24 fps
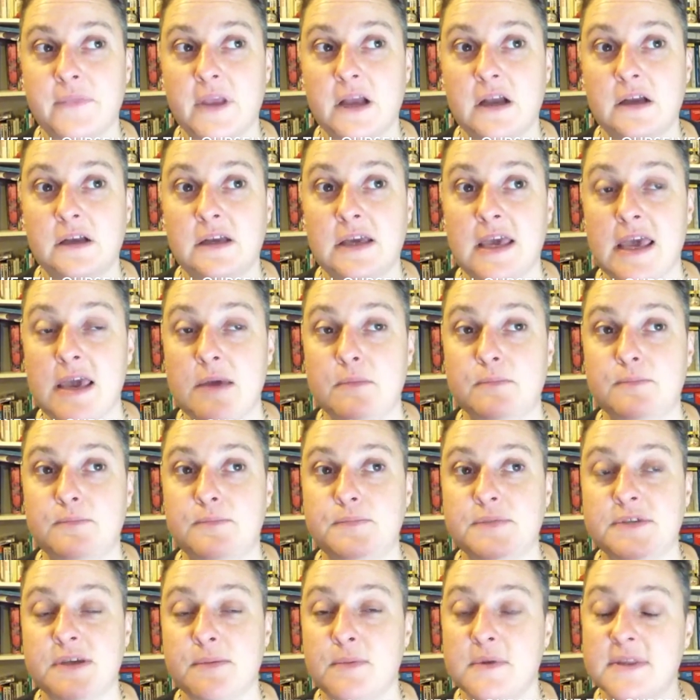keep
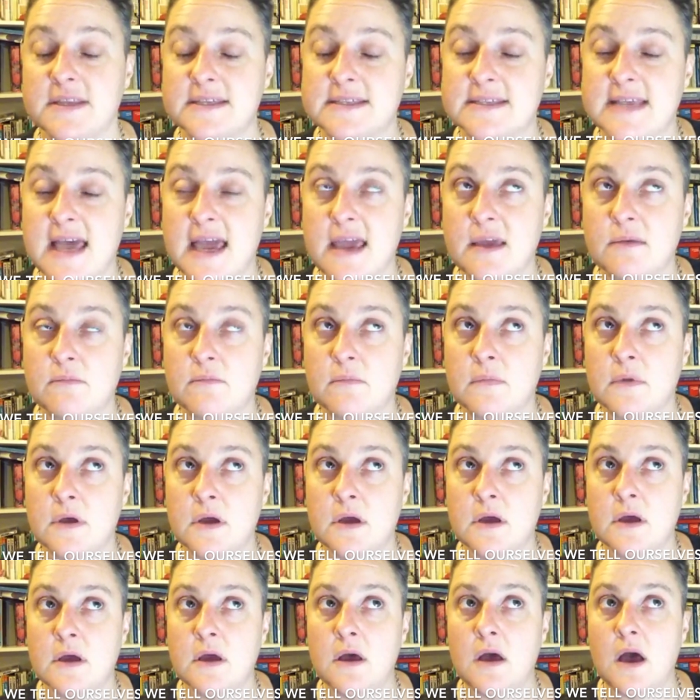some of the same
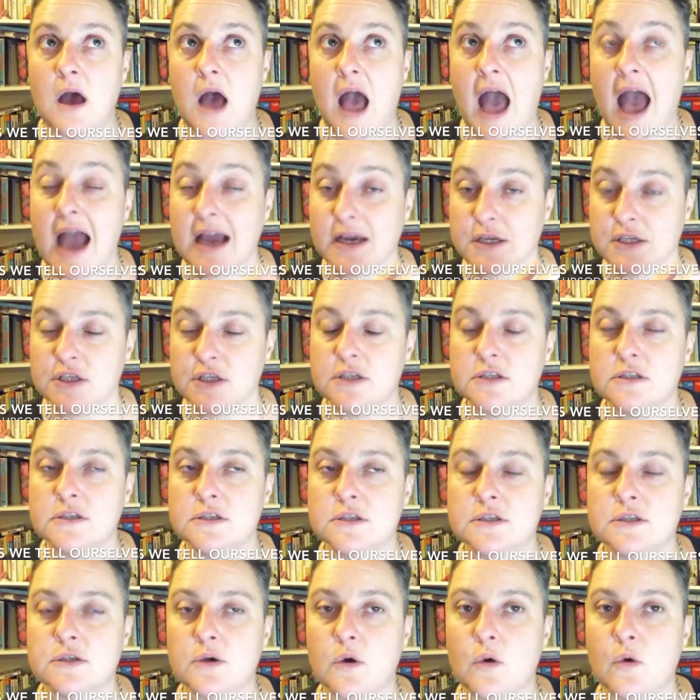
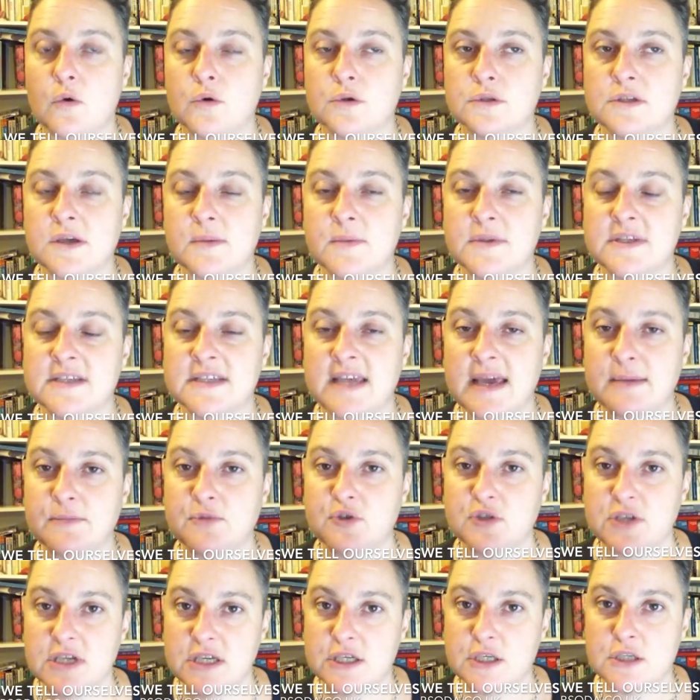actions or some of the same
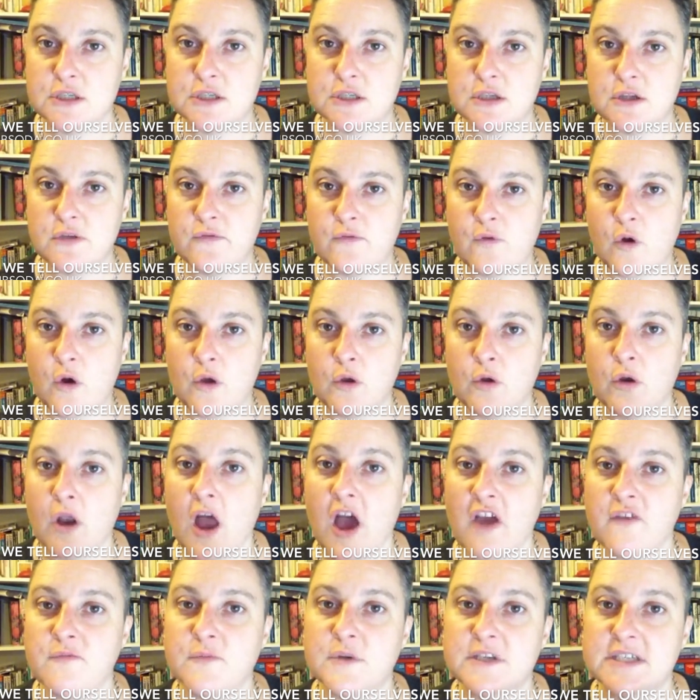traditions that you've got in your
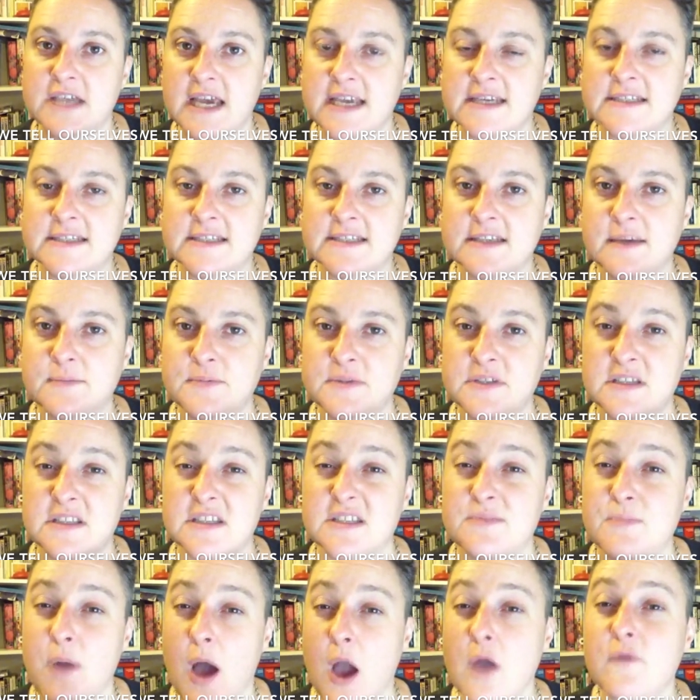life, but change the substance.
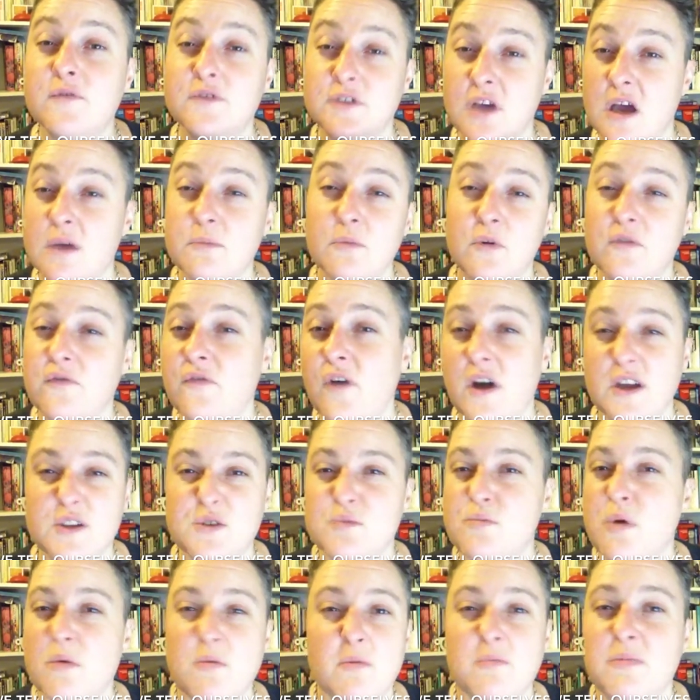But over time you'll find you
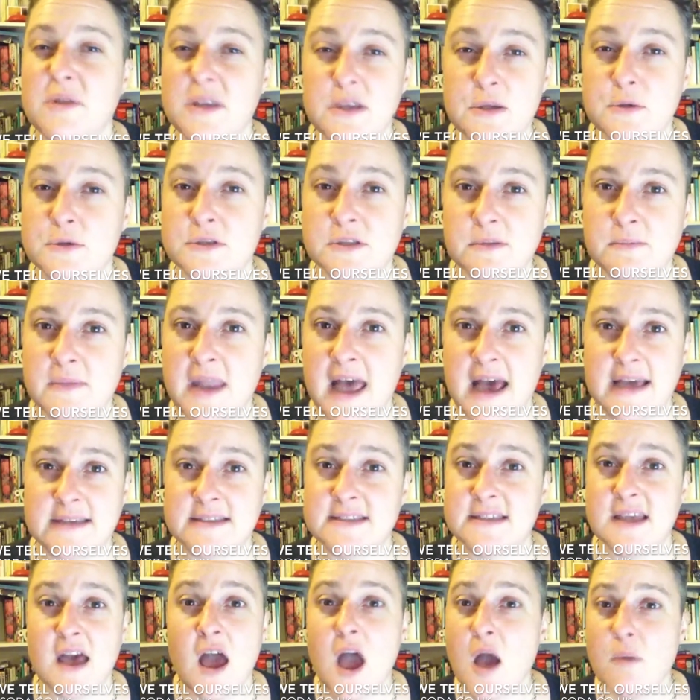probably use them
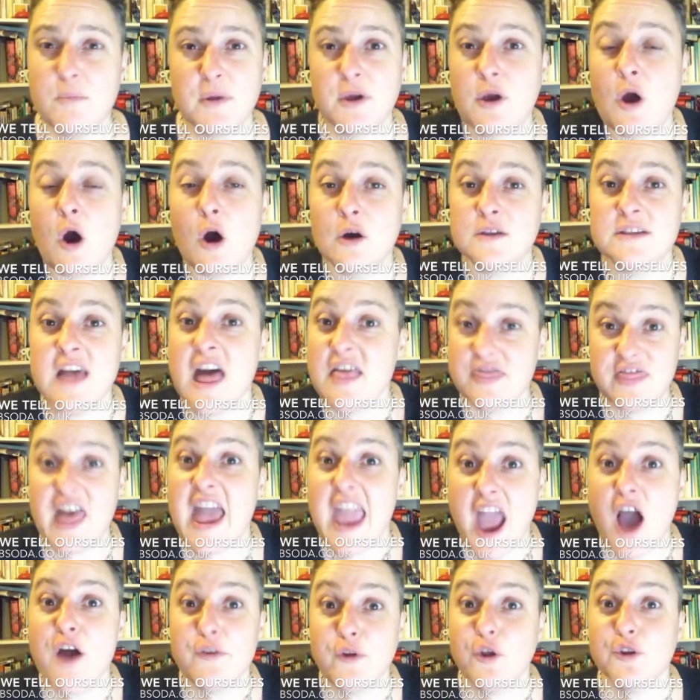less, because they
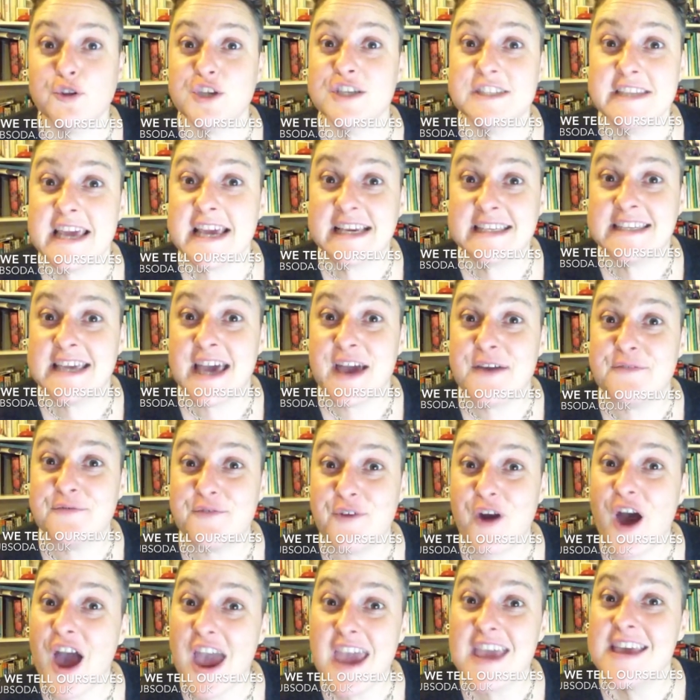are not addictive,
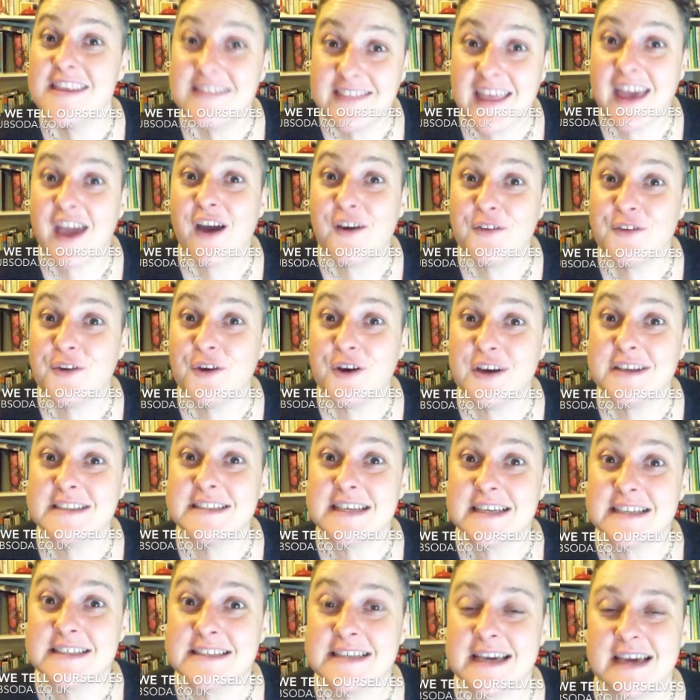right? They are not
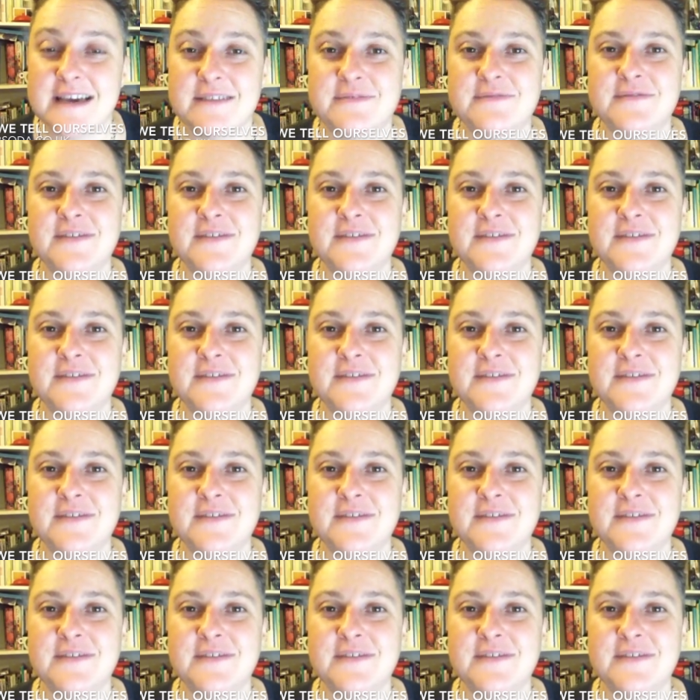addictive.